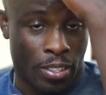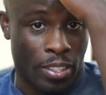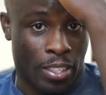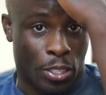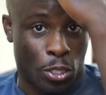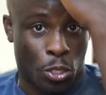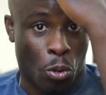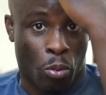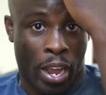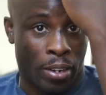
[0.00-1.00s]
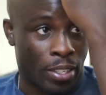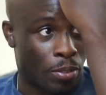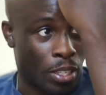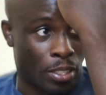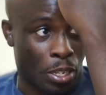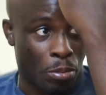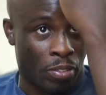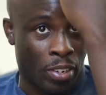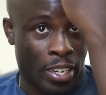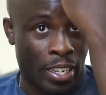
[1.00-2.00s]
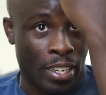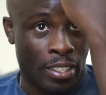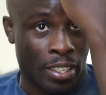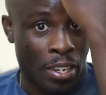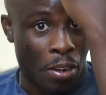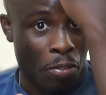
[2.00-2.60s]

this is so round, it's going to be very easy